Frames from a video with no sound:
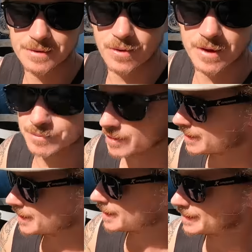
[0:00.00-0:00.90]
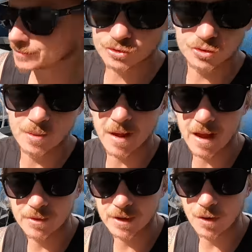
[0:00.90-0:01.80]
I'm going to strip
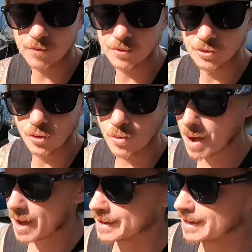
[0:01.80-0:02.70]
everything off the drawbar